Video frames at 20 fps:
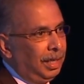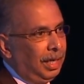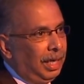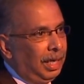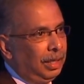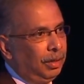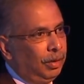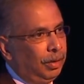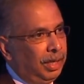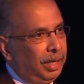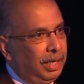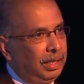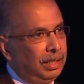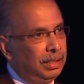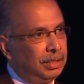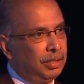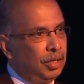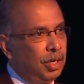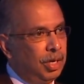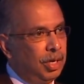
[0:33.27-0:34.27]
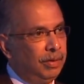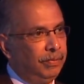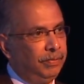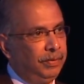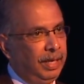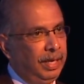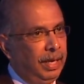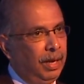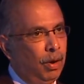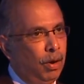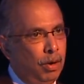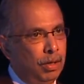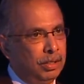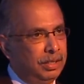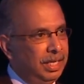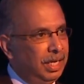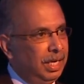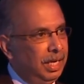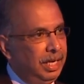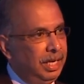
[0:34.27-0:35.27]
It's sort of the horse
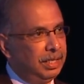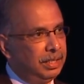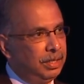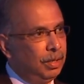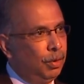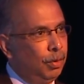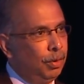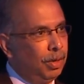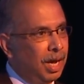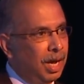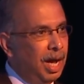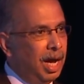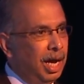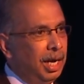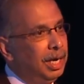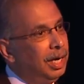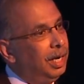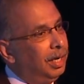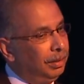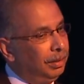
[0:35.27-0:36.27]
that leads the whole cart.